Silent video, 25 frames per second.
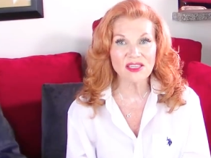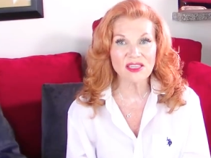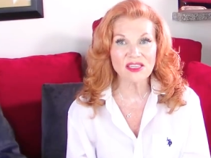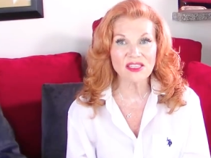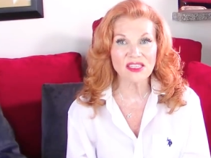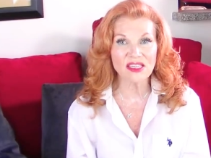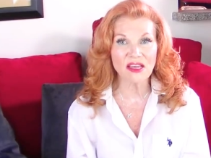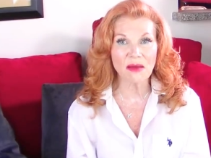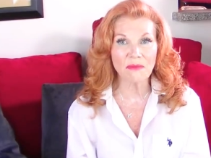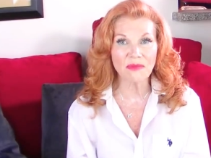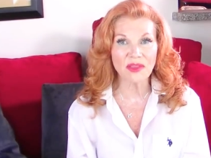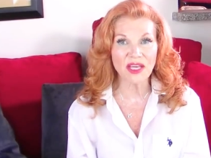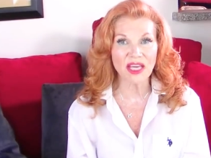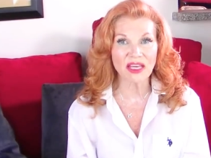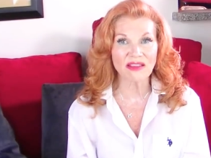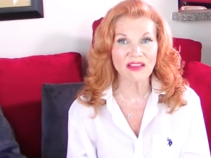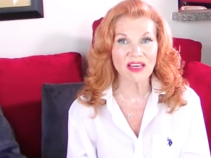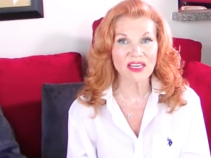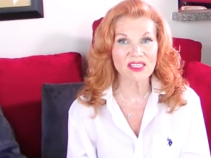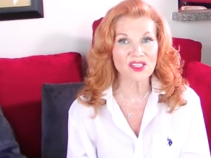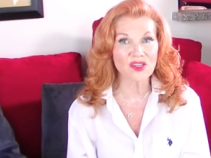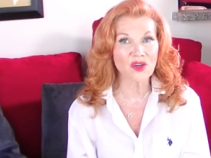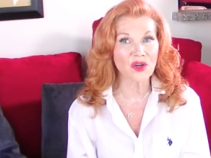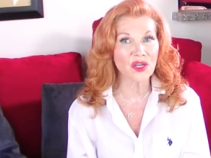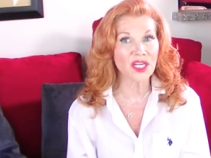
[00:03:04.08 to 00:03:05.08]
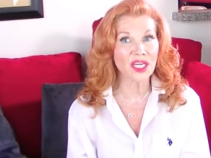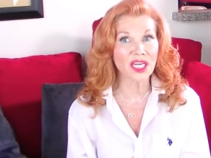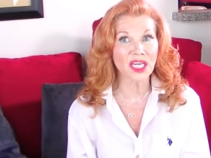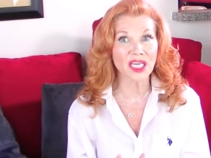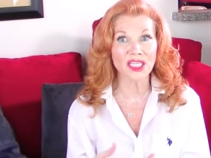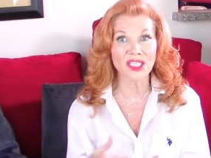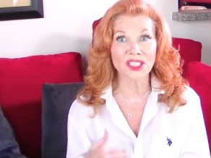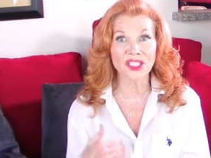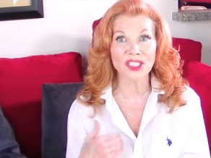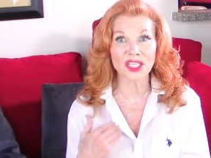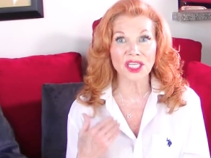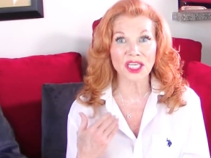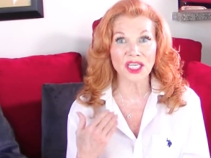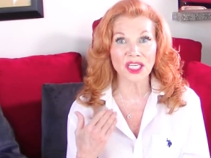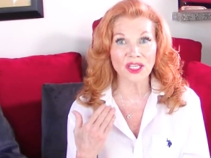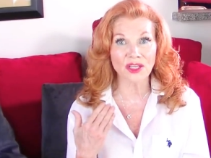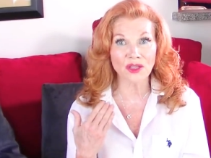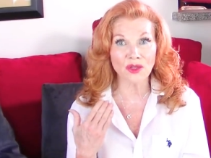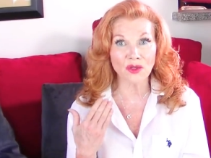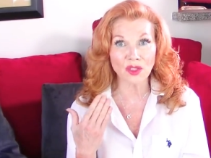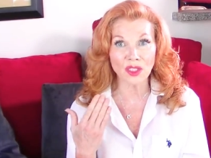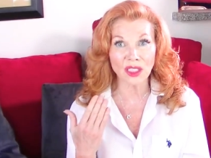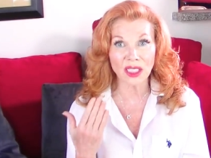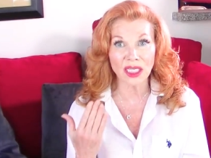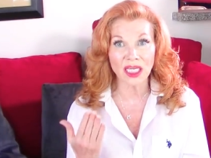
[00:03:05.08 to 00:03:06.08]
this is something that's going to
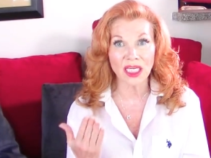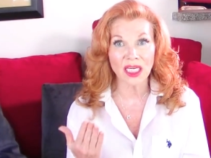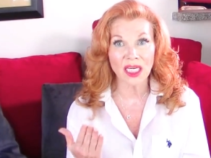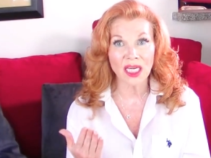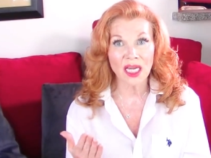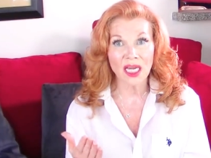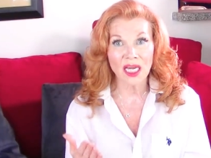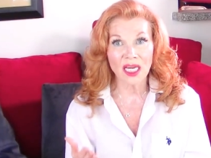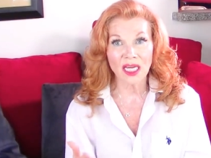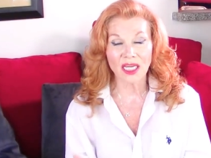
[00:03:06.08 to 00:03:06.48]
continually,